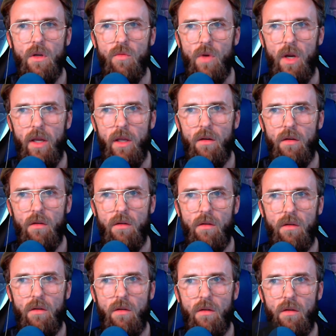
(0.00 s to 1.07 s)
right?
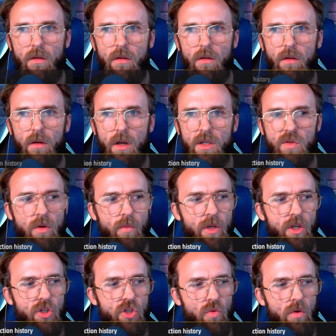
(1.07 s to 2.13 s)
I just want to
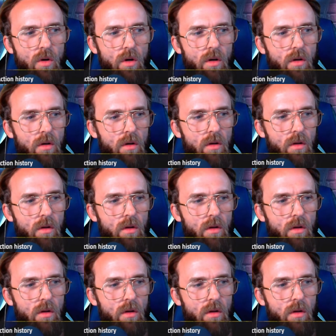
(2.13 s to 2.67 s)
make sure.